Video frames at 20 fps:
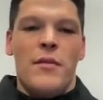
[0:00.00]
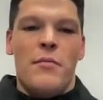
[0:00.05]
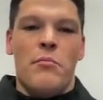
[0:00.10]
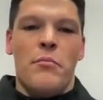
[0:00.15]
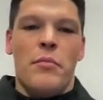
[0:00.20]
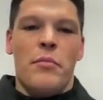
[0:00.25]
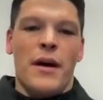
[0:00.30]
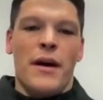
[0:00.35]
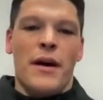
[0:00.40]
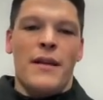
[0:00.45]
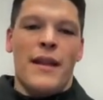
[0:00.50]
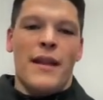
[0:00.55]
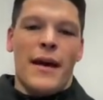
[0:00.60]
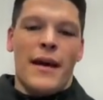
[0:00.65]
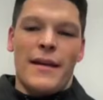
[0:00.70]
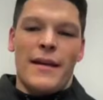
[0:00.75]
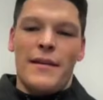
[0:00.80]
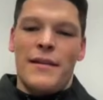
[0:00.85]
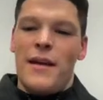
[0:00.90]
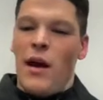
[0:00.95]
But
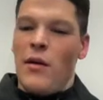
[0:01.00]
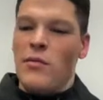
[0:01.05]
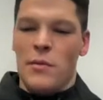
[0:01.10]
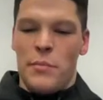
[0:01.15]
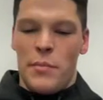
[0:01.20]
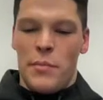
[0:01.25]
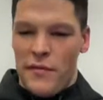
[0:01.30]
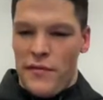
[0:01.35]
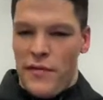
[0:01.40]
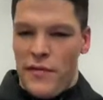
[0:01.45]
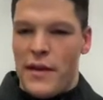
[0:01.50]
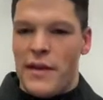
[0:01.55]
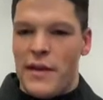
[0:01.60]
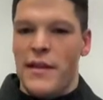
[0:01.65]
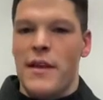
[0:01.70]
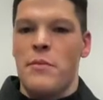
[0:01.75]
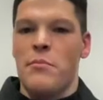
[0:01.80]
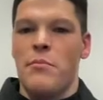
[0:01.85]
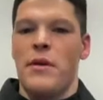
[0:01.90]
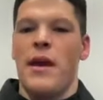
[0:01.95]
like, I was a big fan of
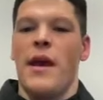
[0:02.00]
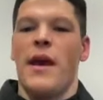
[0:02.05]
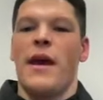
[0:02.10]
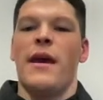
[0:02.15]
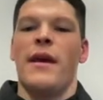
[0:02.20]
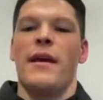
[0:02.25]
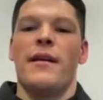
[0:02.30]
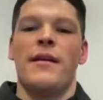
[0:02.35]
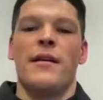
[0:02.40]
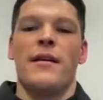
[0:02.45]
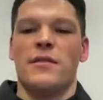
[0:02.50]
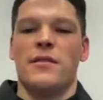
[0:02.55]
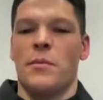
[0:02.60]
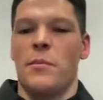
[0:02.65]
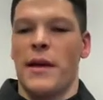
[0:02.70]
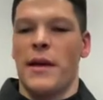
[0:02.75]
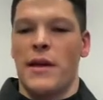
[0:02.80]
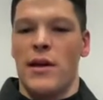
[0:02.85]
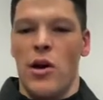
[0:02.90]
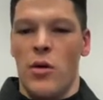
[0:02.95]
the NBA. I was a
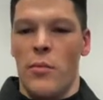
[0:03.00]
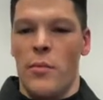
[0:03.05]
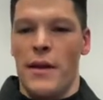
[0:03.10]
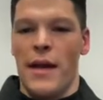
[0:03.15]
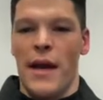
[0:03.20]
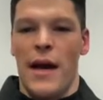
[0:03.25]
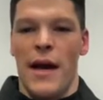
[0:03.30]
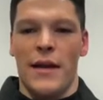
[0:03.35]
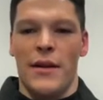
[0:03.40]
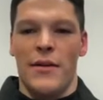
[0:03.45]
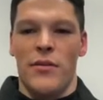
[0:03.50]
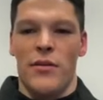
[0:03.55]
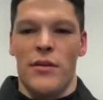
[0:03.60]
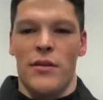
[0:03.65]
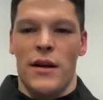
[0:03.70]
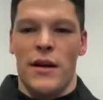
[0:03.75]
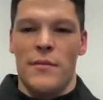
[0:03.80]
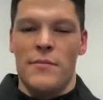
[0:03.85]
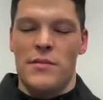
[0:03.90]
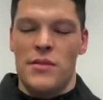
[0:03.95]
big Kobe guy
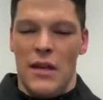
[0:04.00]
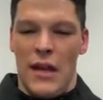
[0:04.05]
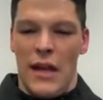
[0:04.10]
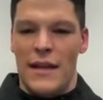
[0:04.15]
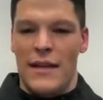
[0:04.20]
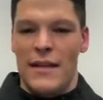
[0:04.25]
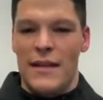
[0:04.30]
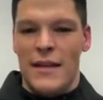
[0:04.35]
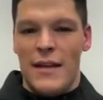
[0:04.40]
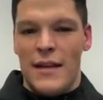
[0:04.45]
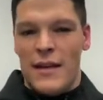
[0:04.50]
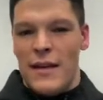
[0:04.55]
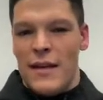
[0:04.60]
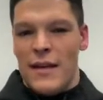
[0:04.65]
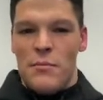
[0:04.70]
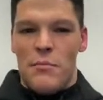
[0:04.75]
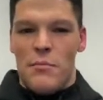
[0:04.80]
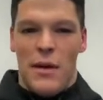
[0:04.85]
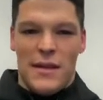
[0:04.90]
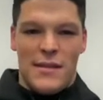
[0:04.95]
growing up. So like,
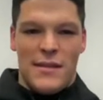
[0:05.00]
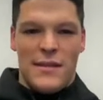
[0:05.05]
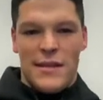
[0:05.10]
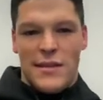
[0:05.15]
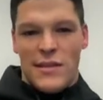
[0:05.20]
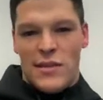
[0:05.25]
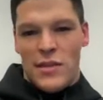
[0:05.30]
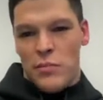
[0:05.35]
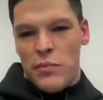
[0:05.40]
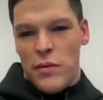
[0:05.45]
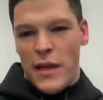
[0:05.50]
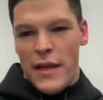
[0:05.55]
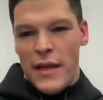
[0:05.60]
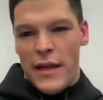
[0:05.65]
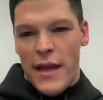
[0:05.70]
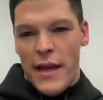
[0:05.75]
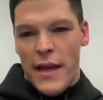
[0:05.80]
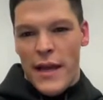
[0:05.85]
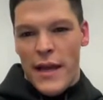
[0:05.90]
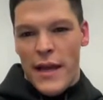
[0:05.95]
my sister
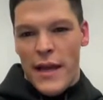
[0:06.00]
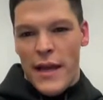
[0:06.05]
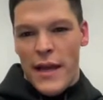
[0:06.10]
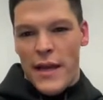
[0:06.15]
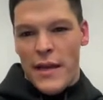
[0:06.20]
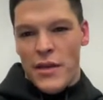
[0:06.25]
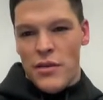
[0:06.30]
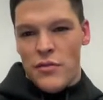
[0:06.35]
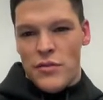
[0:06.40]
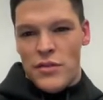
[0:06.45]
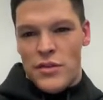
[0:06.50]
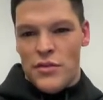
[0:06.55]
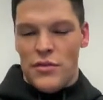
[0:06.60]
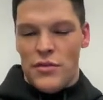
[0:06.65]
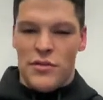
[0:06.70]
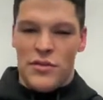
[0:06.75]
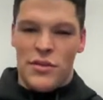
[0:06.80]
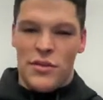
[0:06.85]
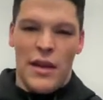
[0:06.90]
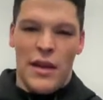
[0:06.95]
played AAU
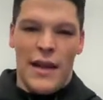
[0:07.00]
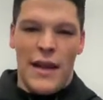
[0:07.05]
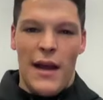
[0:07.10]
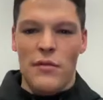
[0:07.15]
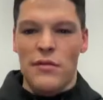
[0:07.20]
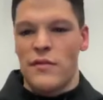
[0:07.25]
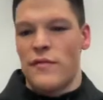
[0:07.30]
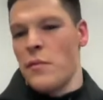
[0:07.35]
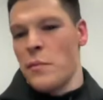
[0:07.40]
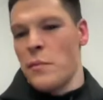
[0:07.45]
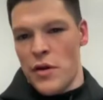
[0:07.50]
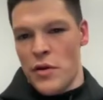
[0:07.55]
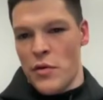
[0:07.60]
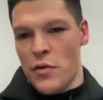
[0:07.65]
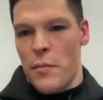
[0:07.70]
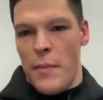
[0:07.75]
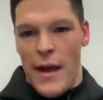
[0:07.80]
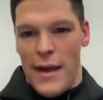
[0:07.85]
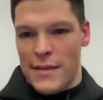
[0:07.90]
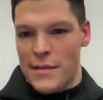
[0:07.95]
too. So like, I was familiar with
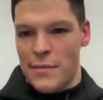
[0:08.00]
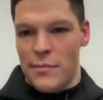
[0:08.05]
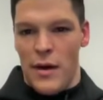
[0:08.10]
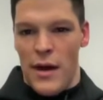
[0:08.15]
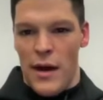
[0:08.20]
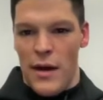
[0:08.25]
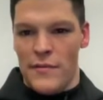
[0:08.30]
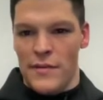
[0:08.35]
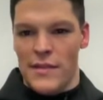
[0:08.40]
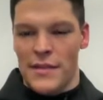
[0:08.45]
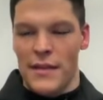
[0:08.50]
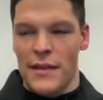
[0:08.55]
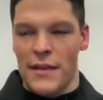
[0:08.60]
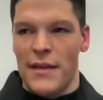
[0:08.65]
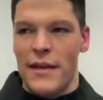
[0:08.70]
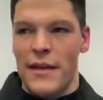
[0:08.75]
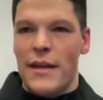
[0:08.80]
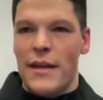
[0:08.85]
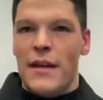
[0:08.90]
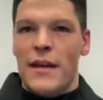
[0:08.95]
basketball, obviously.
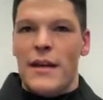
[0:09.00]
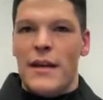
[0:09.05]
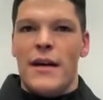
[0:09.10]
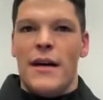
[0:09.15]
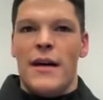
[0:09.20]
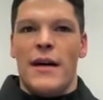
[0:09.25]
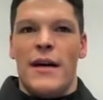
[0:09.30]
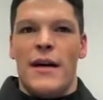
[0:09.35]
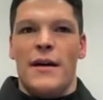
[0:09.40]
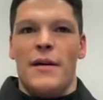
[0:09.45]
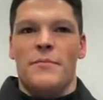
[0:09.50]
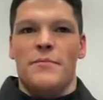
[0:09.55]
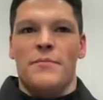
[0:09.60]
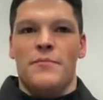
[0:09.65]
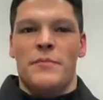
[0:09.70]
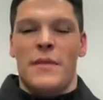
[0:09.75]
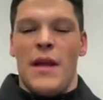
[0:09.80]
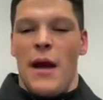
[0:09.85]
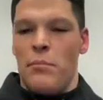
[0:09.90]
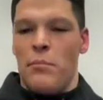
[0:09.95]

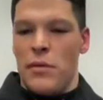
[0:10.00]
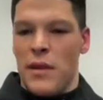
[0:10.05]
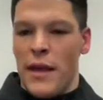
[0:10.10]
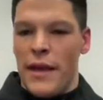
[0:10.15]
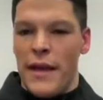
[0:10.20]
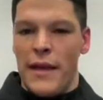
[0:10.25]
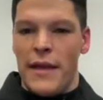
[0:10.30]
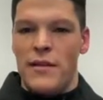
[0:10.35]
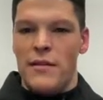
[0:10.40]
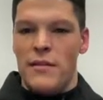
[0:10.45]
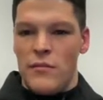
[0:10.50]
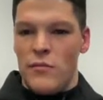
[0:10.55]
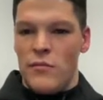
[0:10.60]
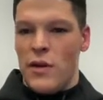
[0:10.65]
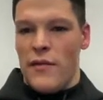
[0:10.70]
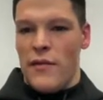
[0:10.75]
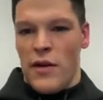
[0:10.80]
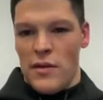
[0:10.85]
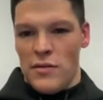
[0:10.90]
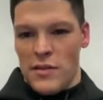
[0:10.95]
I played
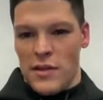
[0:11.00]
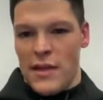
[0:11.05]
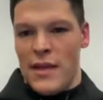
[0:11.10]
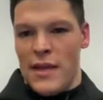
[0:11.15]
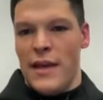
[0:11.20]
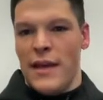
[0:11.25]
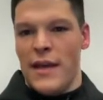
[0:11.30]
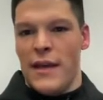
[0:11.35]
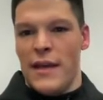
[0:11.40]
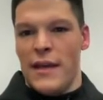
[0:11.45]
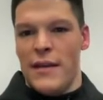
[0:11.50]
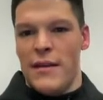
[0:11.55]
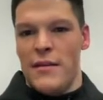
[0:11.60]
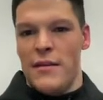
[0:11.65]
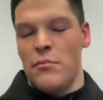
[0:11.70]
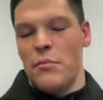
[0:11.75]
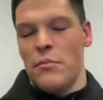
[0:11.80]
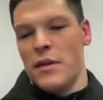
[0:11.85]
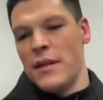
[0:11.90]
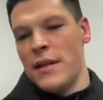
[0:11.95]
whenever I was a kid,
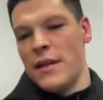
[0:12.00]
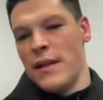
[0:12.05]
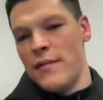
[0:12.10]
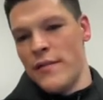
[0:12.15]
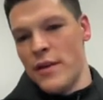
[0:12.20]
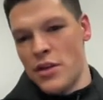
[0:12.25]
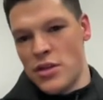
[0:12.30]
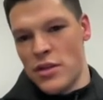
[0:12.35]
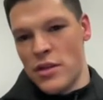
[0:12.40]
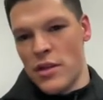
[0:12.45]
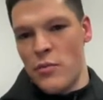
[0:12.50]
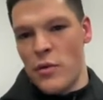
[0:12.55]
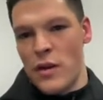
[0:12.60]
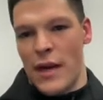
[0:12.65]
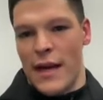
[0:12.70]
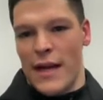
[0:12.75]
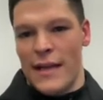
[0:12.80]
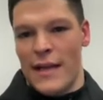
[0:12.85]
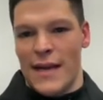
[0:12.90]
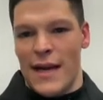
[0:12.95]
but then eventually when
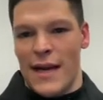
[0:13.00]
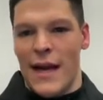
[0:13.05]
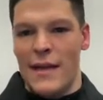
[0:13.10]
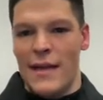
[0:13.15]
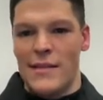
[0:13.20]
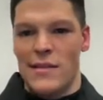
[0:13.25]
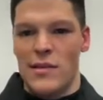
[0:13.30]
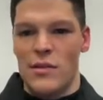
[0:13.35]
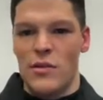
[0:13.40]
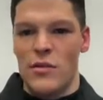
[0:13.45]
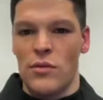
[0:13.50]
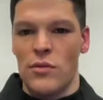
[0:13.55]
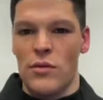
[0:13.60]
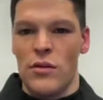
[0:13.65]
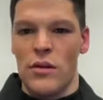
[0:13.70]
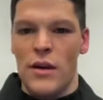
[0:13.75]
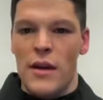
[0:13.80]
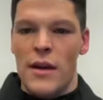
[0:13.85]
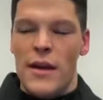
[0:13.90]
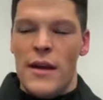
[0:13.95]
I got to high
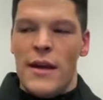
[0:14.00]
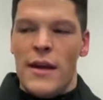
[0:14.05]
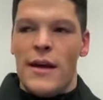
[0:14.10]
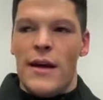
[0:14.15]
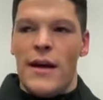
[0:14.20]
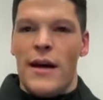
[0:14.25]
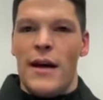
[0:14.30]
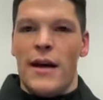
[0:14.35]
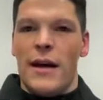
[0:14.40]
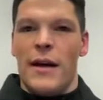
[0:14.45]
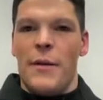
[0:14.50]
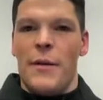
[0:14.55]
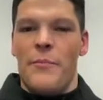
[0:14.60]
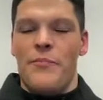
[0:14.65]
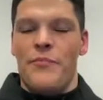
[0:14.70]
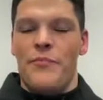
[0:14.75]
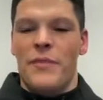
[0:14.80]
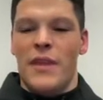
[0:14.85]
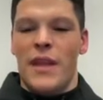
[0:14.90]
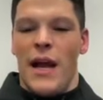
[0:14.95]
school,
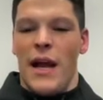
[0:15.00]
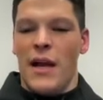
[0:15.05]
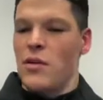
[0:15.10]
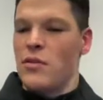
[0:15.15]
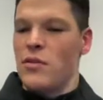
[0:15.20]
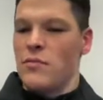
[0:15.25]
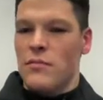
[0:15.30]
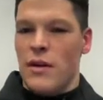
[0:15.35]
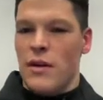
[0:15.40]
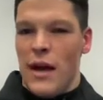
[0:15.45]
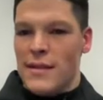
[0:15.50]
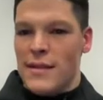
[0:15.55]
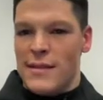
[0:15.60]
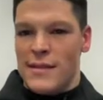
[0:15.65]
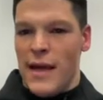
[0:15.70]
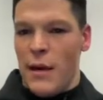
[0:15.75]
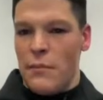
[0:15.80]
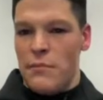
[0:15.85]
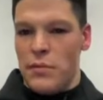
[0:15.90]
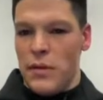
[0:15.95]
I
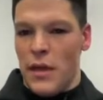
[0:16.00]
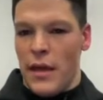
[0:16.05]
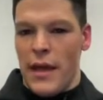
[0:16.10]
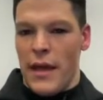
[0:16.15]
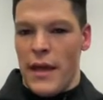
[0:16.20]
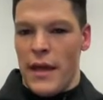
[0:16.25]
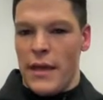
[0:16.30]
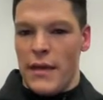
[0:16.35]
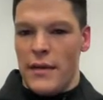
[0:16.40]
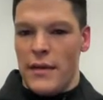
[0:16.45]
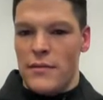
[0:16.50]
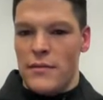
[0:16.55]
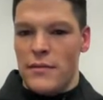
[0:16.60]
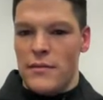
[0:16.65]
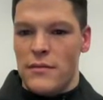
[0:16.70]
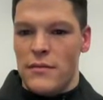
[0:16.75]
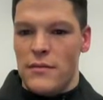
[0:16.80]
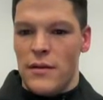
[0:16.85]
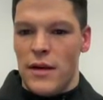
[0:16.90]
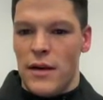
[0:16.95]
stopped playing
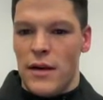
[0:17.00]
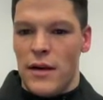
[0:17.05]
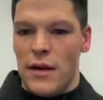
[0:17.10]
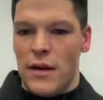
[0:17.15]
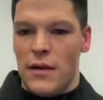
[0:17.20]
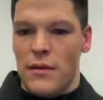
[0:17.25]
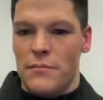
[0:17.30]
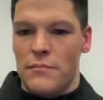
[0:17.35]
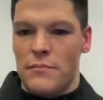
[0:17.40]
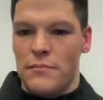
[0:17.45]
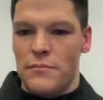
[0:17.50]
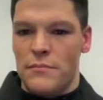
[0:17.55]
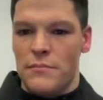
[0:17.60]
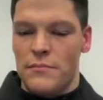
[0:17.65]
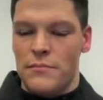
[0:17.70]
um